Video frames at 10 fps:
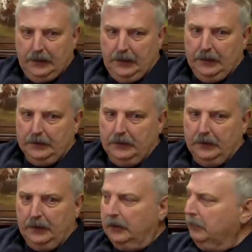and
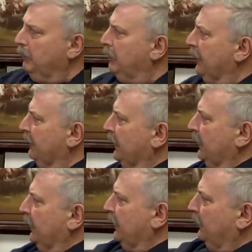uh, but I've got to
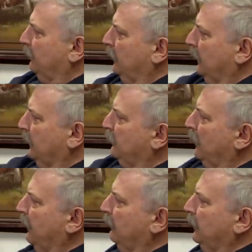let it really
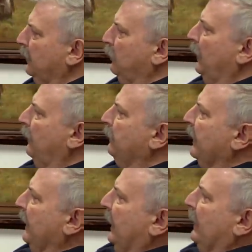dry really well.
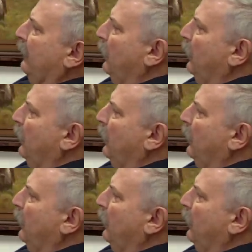And I